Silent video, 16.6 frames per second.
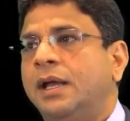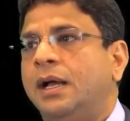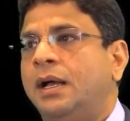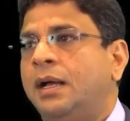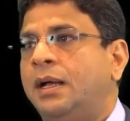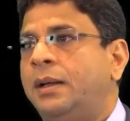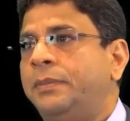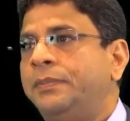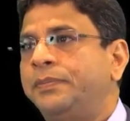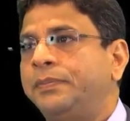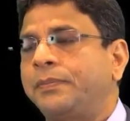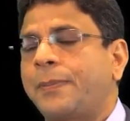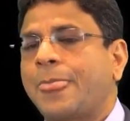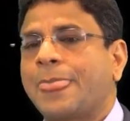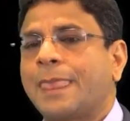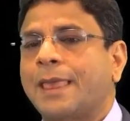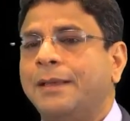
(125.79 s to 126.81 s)

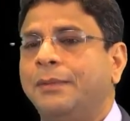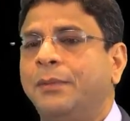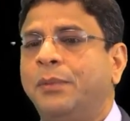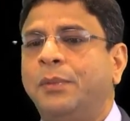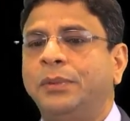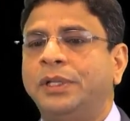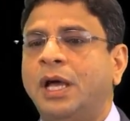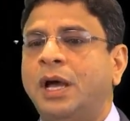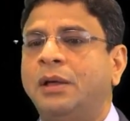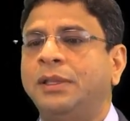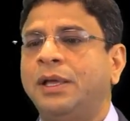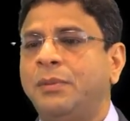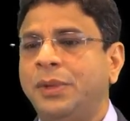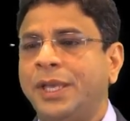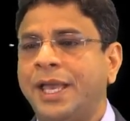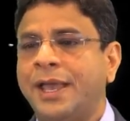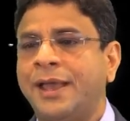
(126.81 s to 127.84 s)
Now
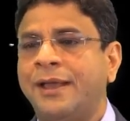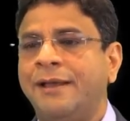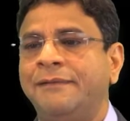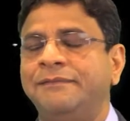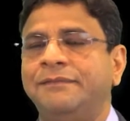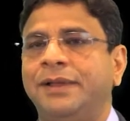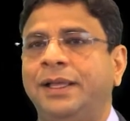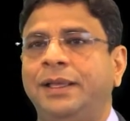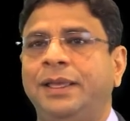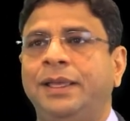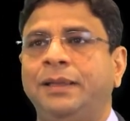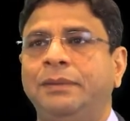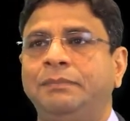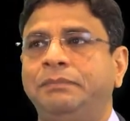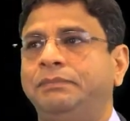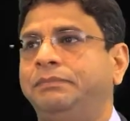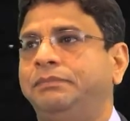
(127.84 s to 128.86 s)
that we have